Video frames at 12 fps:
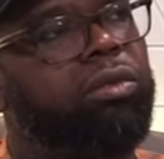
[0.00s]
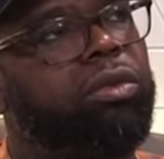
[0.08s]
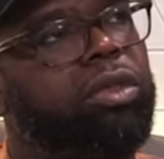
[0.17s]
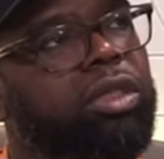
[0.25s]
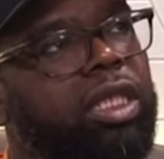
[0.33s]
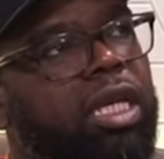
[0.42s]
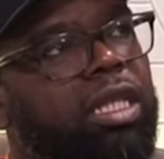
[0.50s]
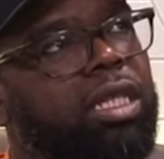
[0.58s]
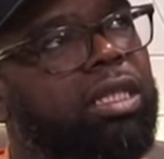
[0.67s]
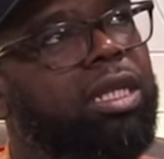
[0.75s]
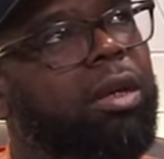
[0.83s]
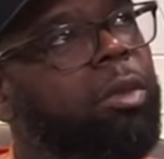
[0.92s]
say
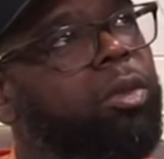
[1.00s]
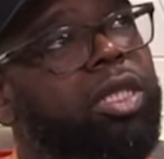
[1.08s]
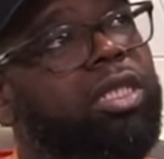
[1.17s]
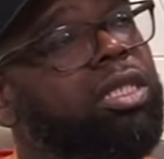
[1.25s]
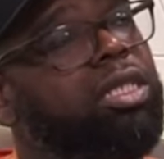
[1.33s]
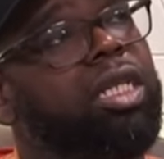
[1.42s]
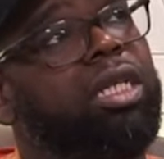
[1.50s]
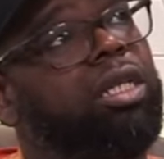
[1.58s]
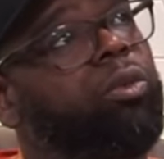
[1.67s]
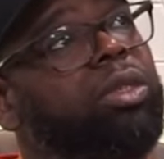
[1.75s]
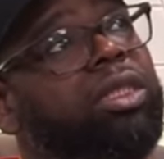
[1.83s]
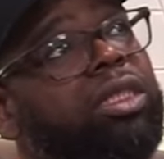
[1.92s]
this, and I remember this distinctly
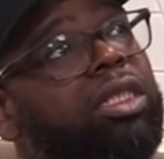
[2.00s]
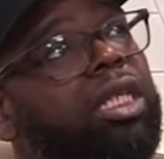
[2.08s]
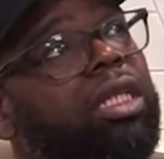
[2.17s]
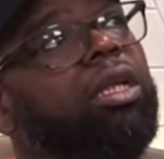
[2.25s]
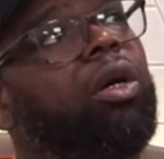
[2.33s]
when she said,